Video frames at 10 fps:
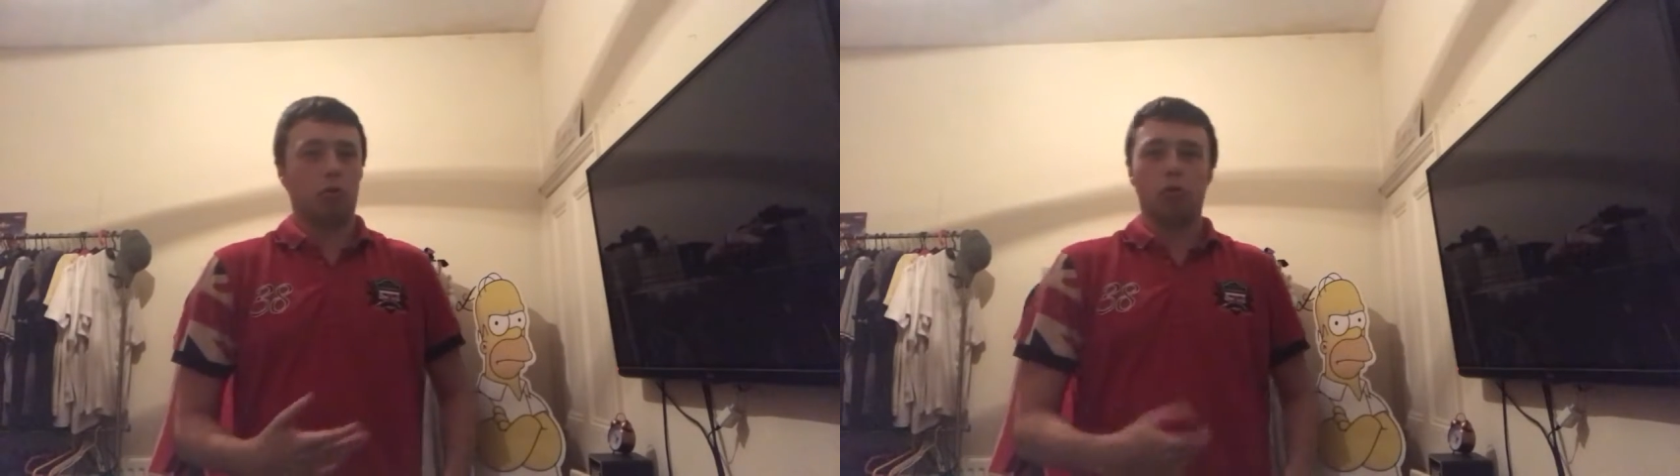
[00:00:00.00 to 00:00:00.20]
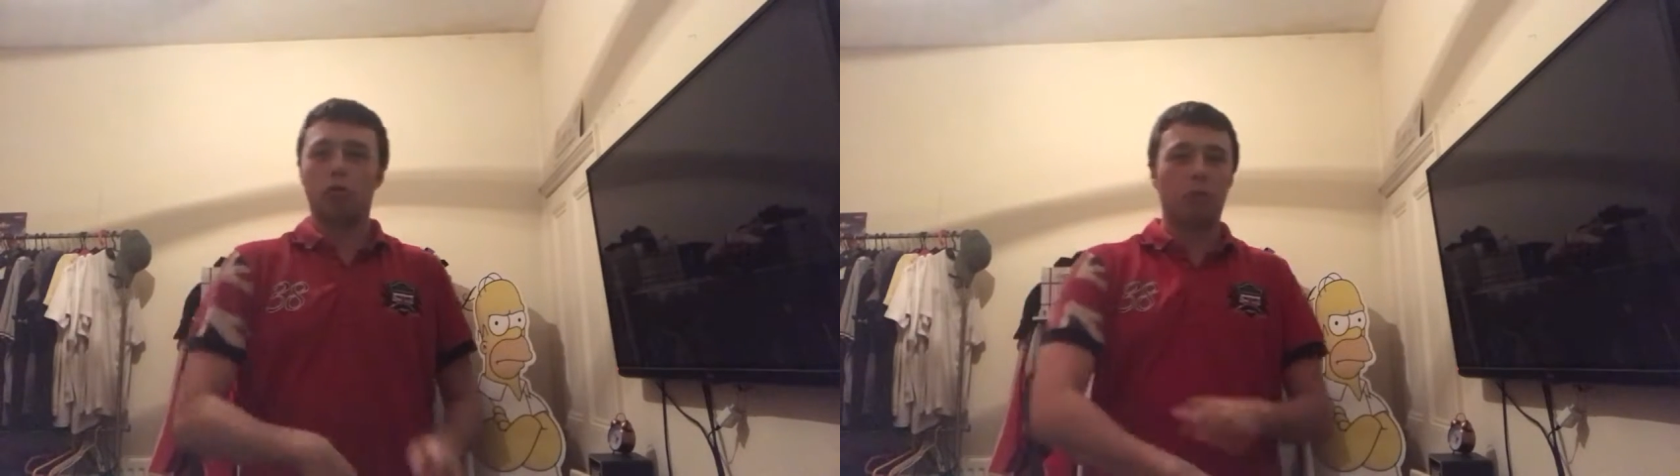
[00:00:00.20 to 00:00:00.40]

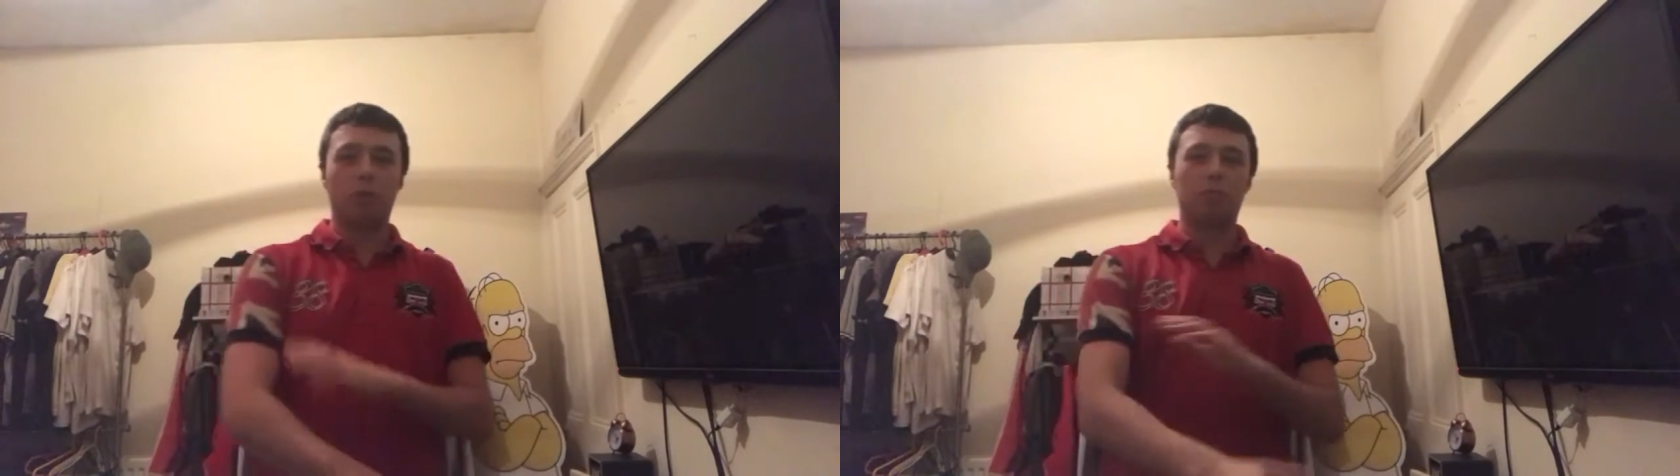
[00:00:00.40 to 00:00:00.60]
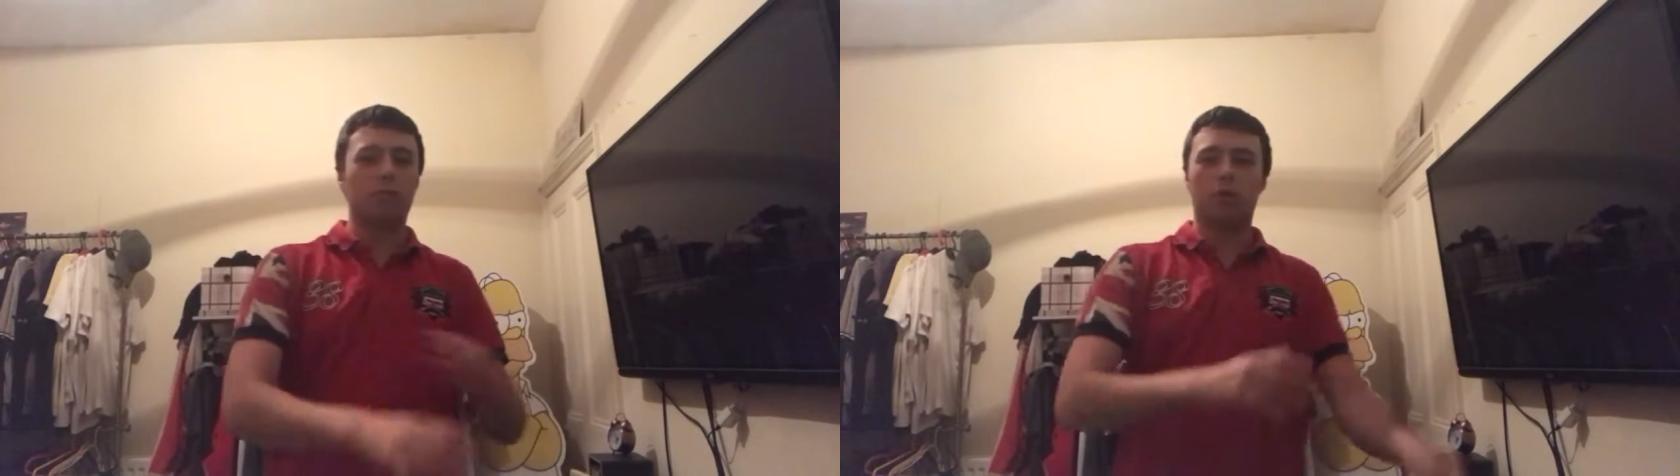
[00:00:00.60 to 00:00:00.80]

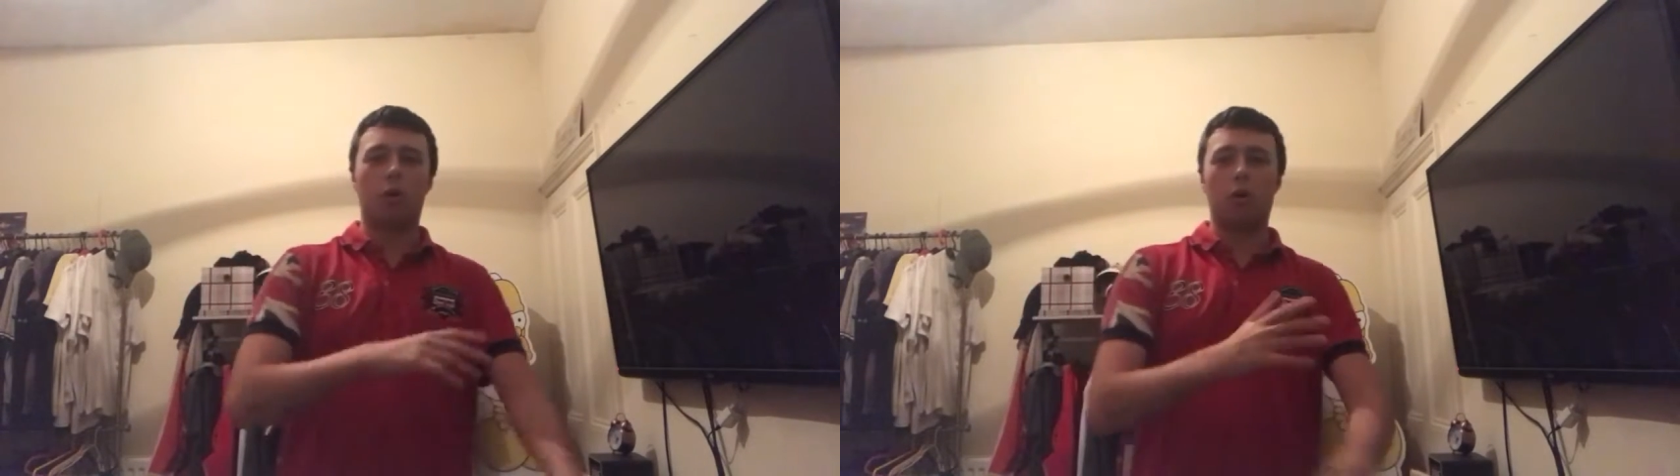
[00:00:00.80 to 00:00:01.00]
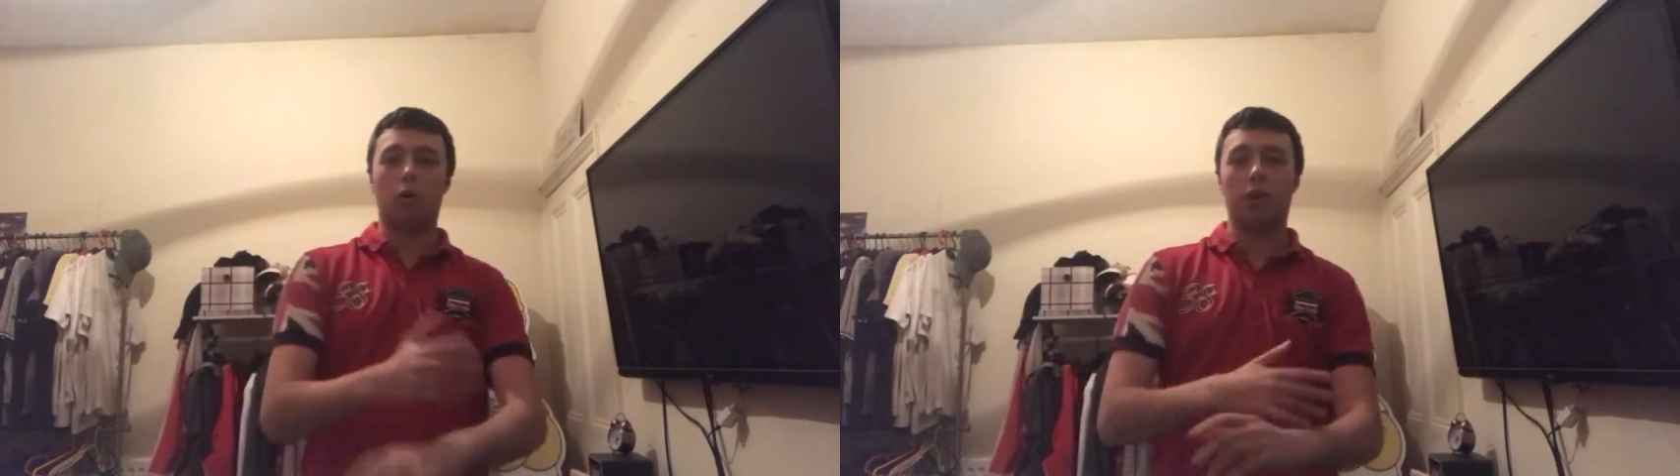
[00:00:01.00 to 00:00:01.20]
goosebumps and
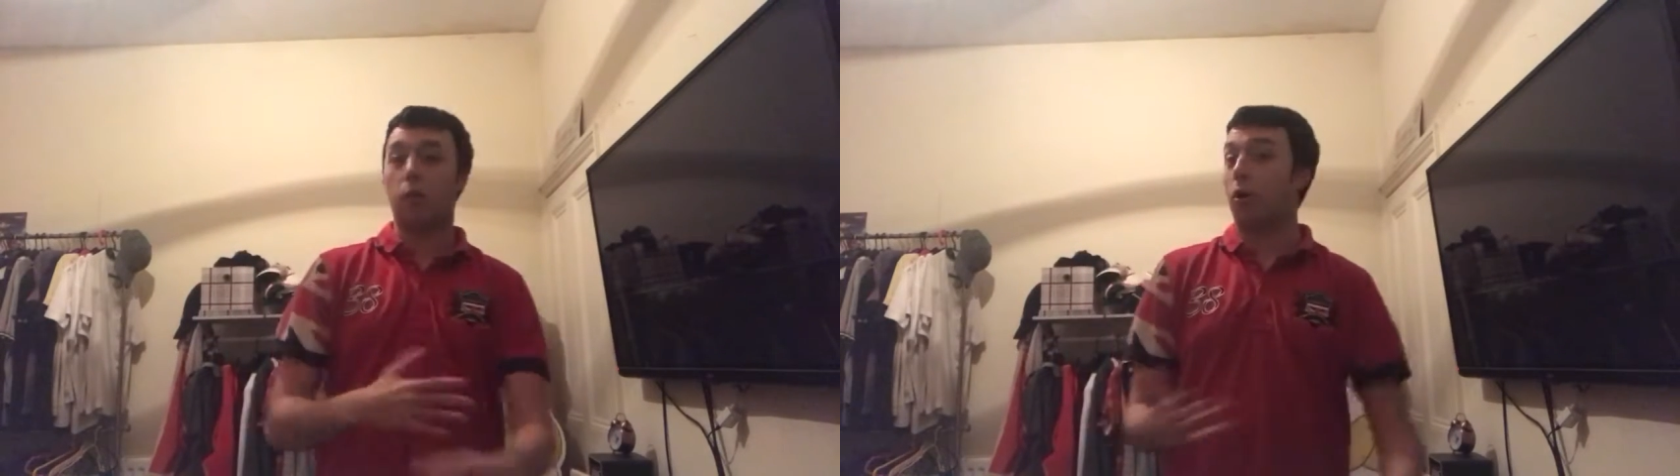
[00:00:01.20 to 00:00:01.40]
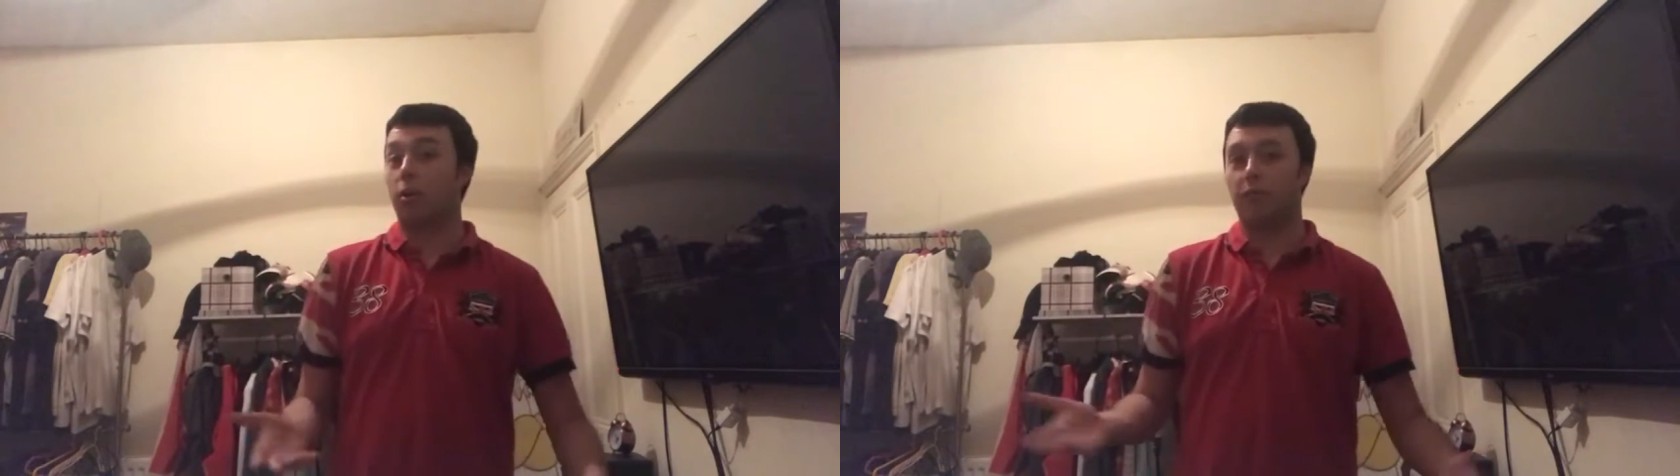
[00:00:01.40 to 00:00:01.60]
all, all,
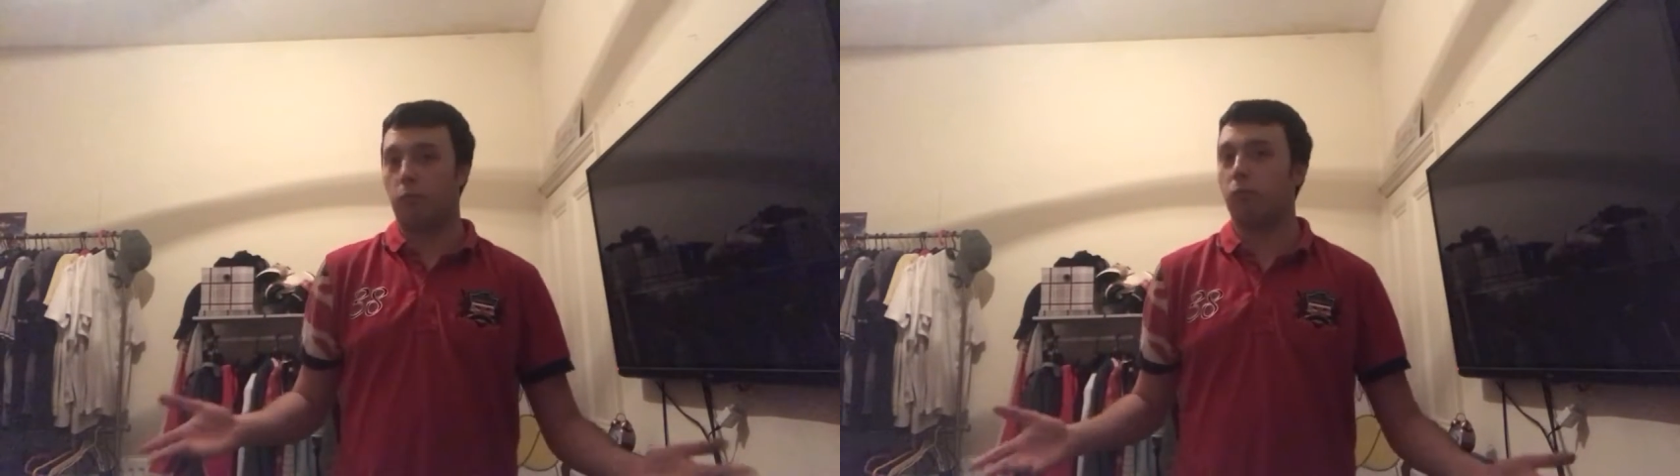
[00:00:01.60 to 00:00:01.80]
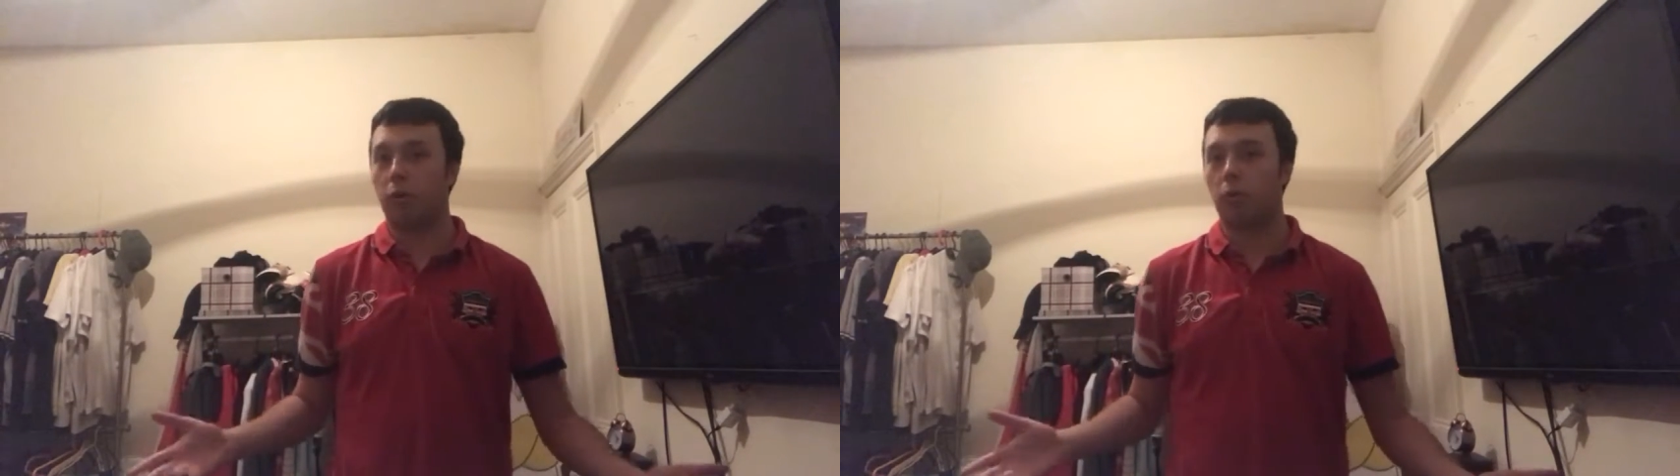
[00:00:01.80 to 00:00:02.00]
that well if
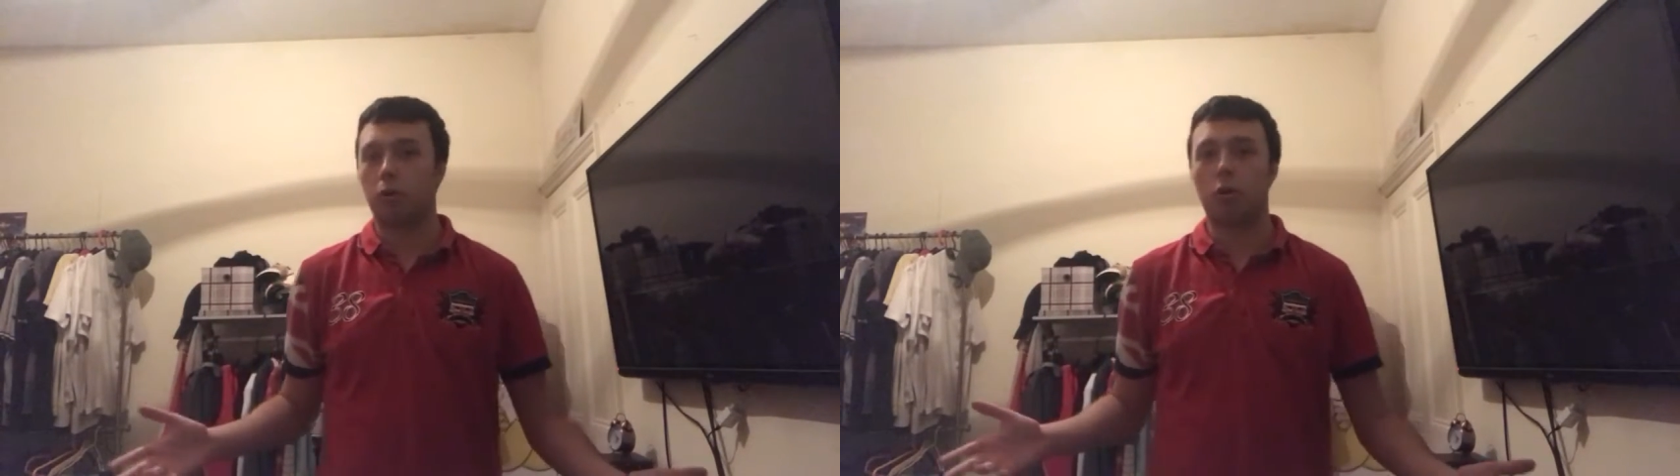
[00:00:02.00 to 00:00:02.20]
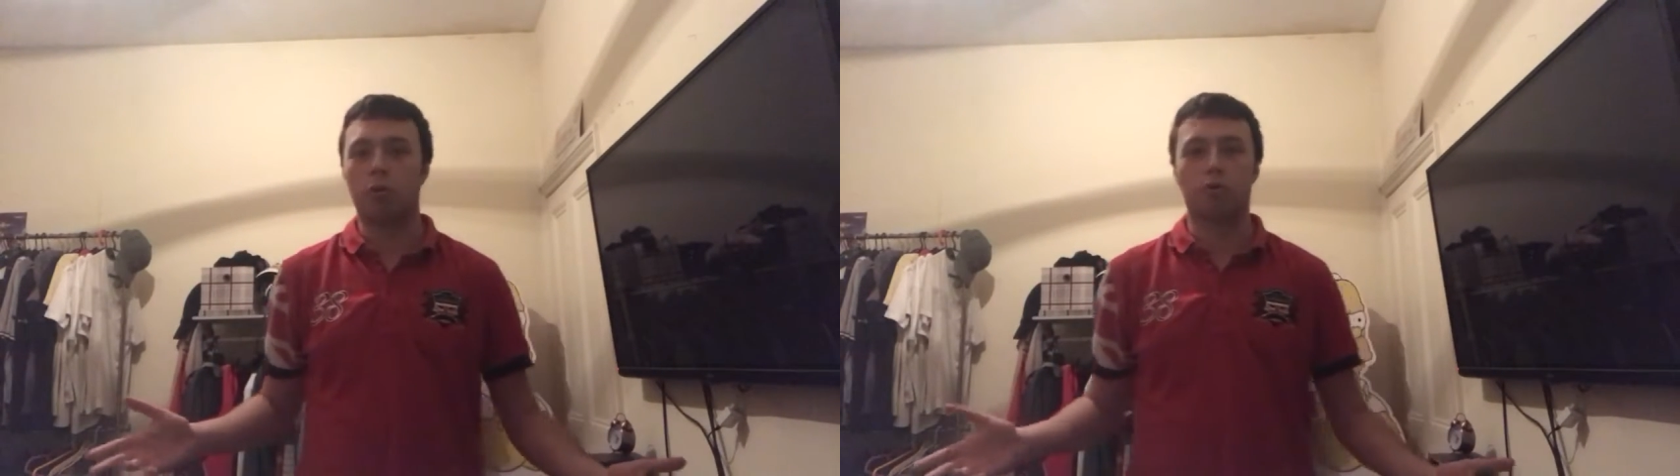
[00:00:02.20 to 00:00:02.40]
you really want to go